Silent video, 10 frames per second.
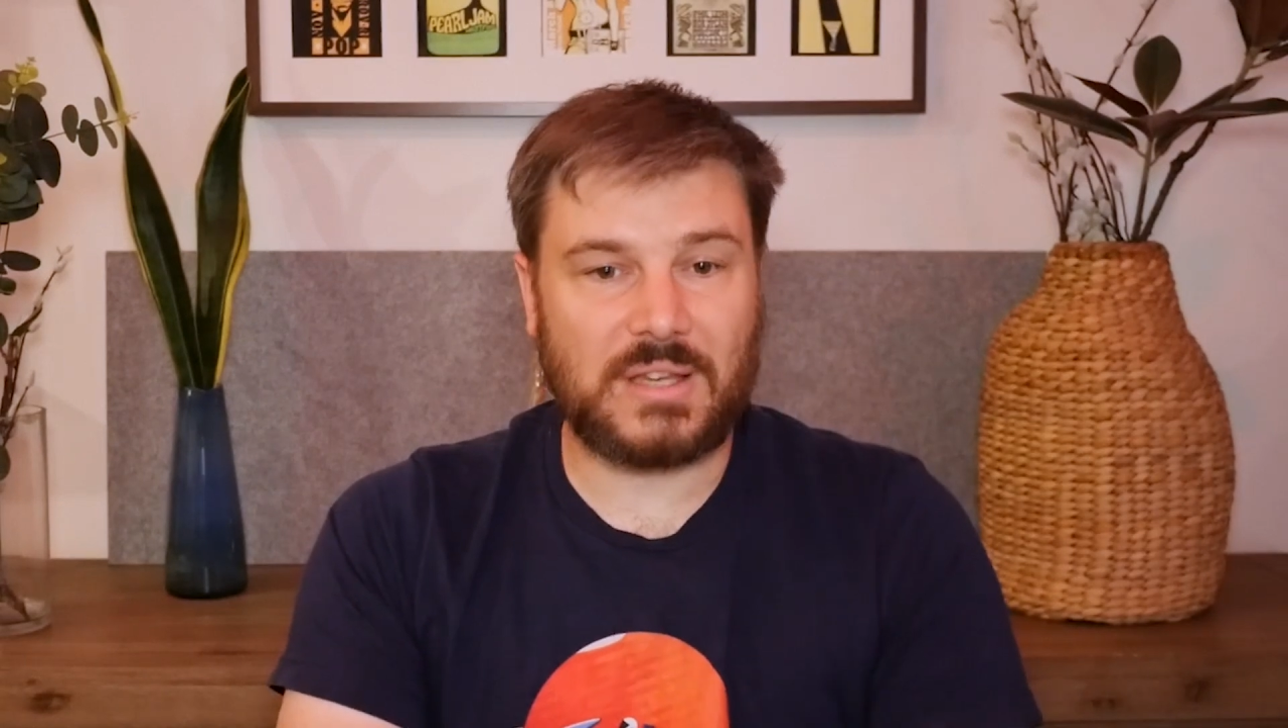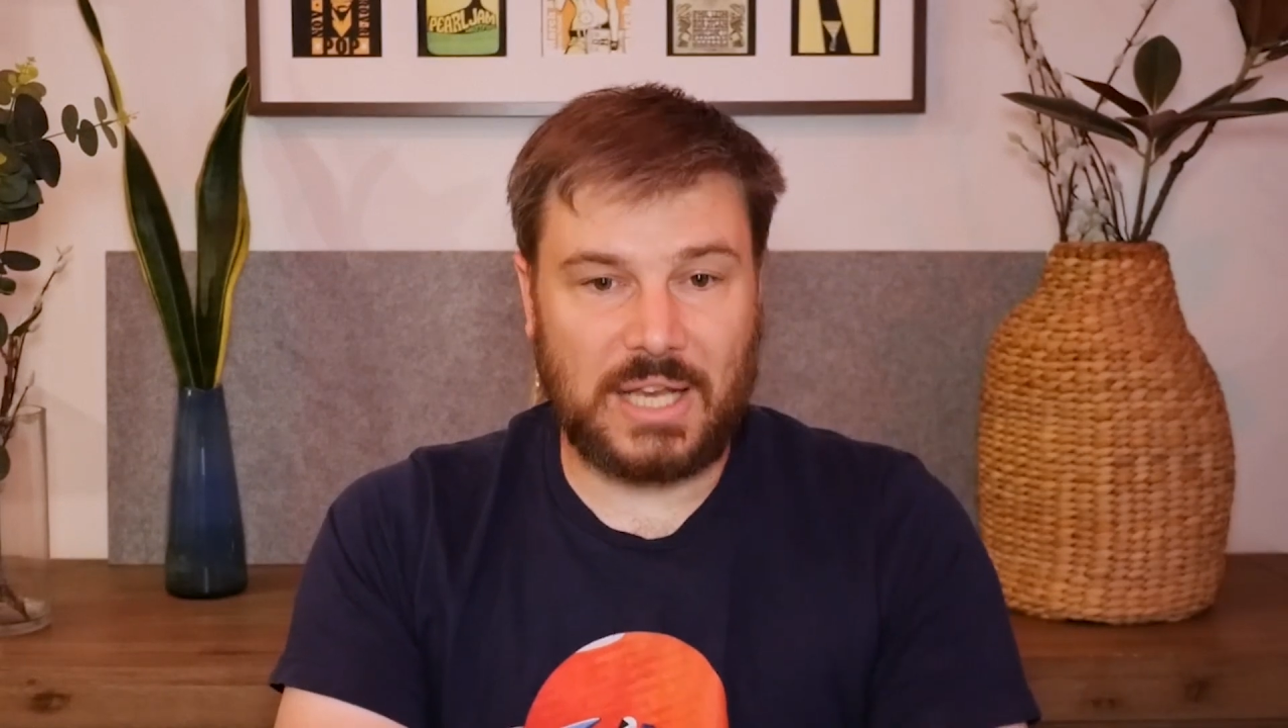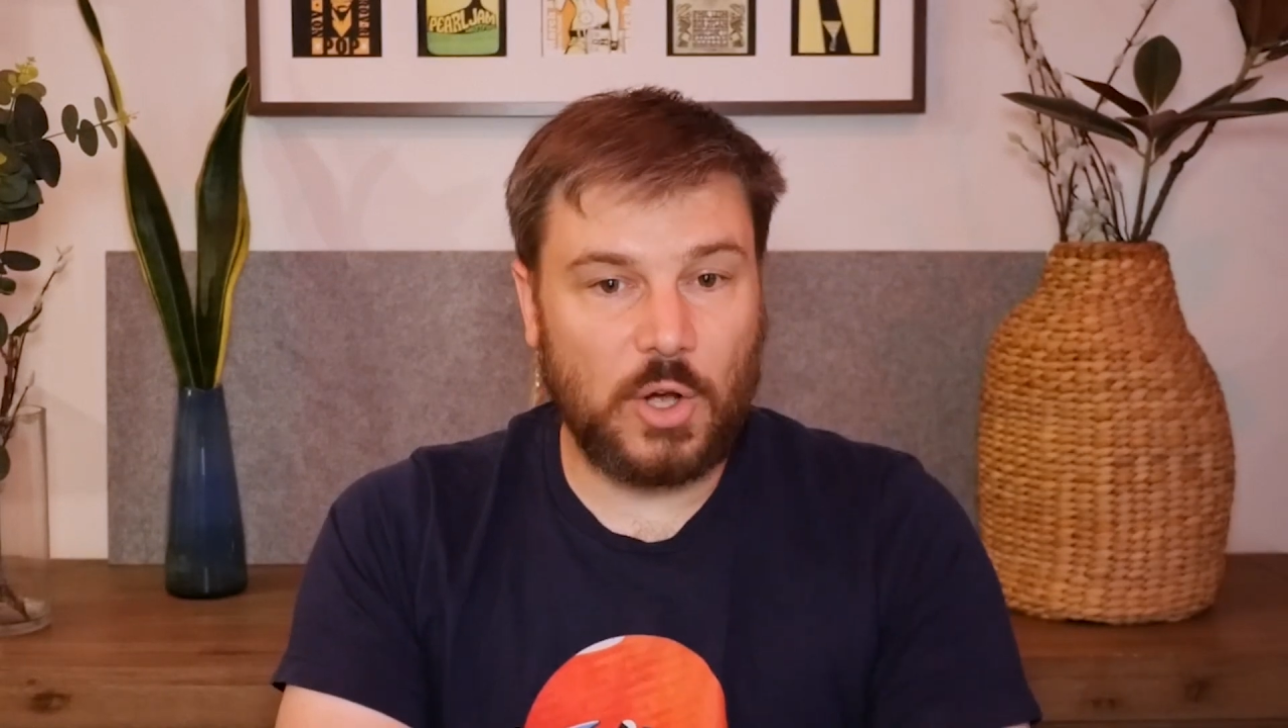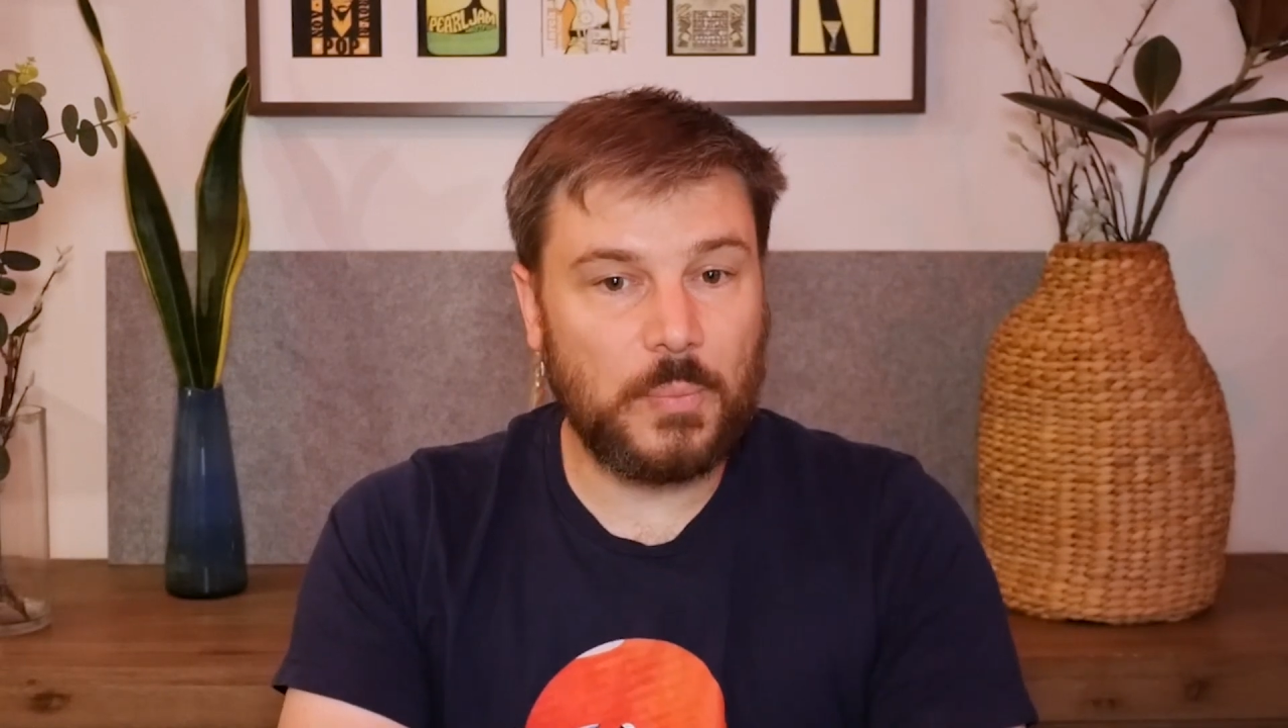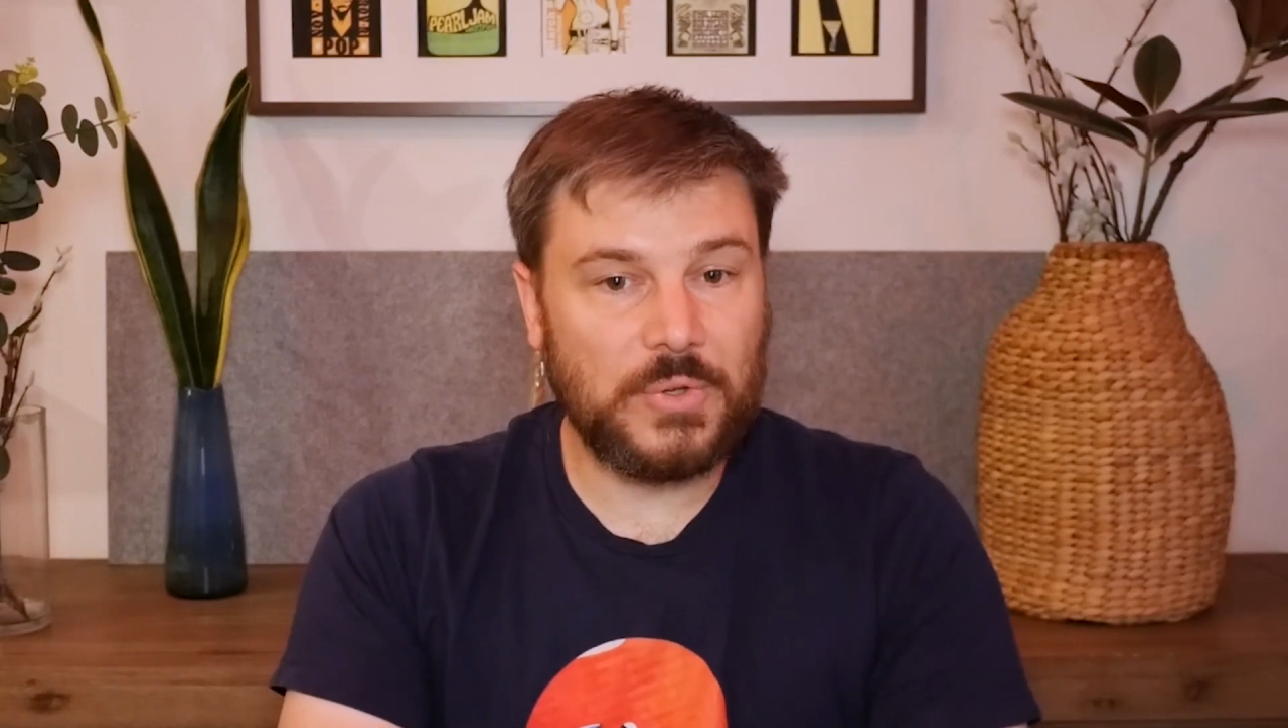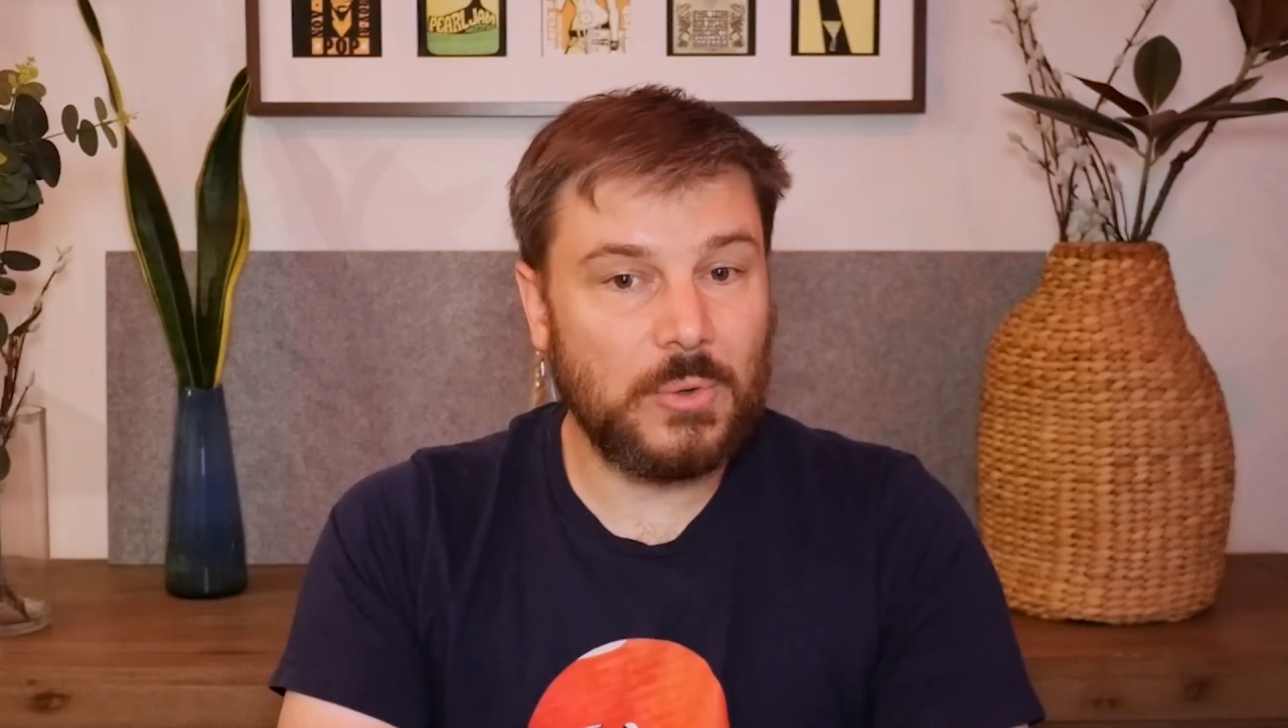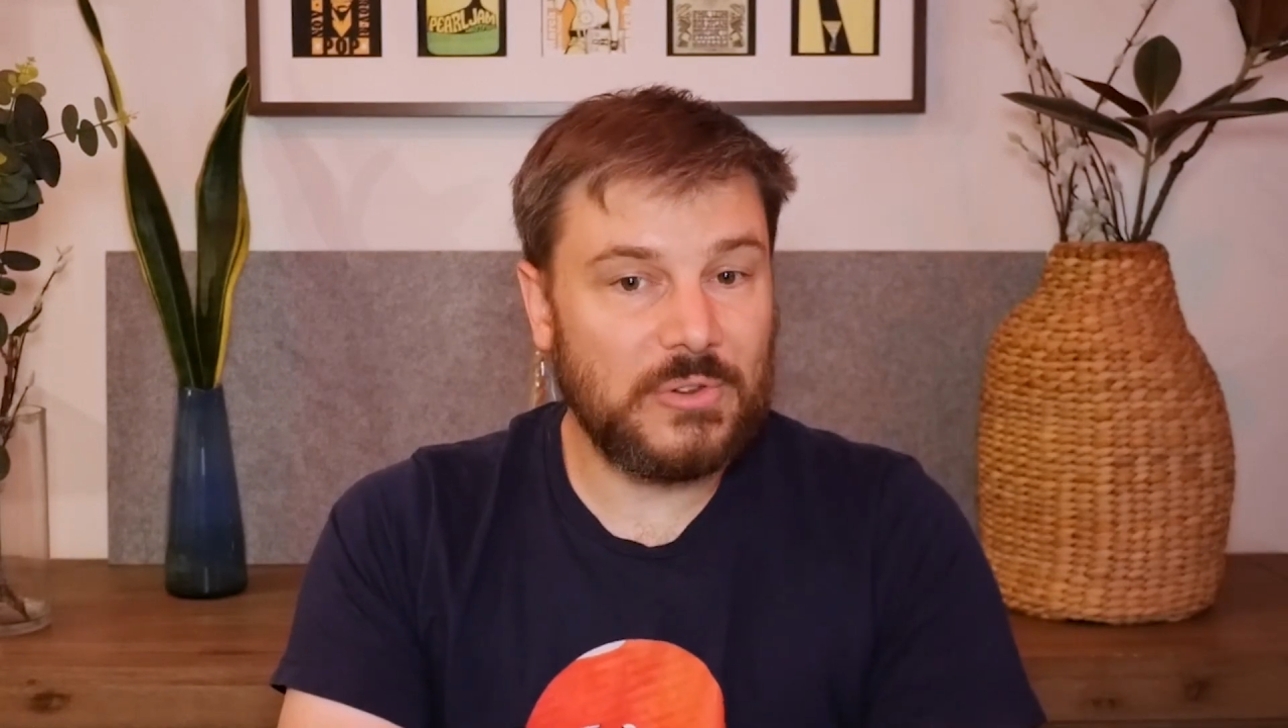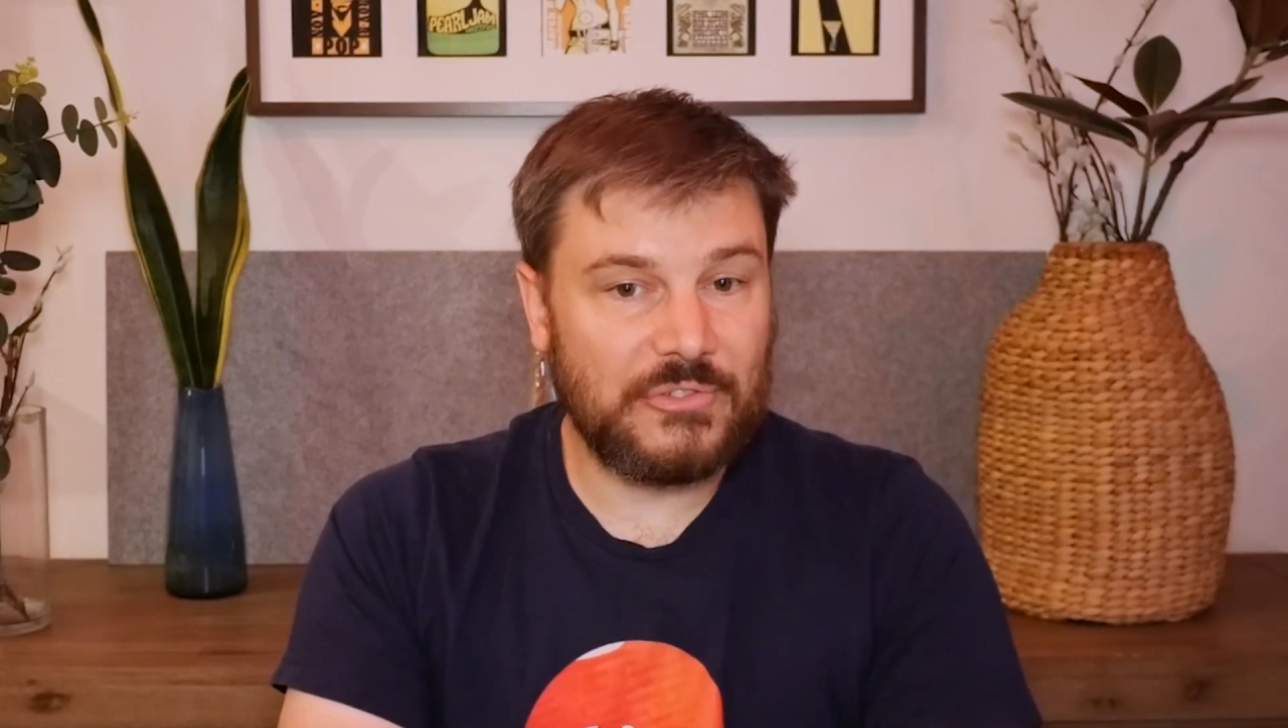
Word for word: can help you with